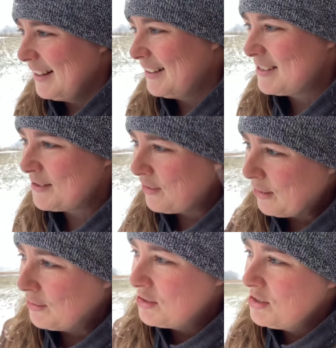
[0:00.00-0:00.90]
It's
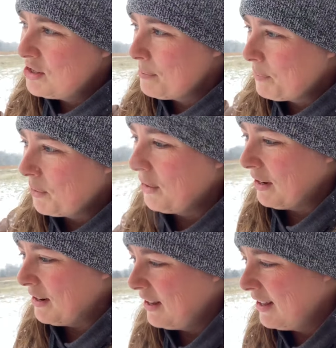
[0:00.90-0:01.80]
feeling chipper
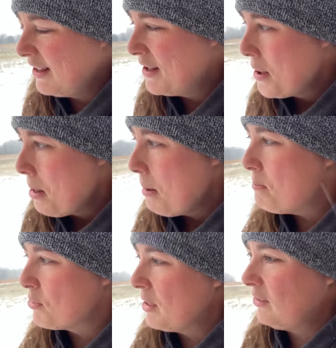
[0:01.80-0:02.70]
and
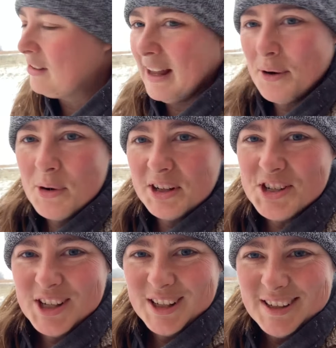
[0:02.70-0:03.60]
brisk like winter
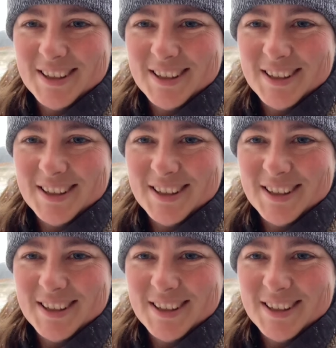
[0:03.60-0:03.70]
should.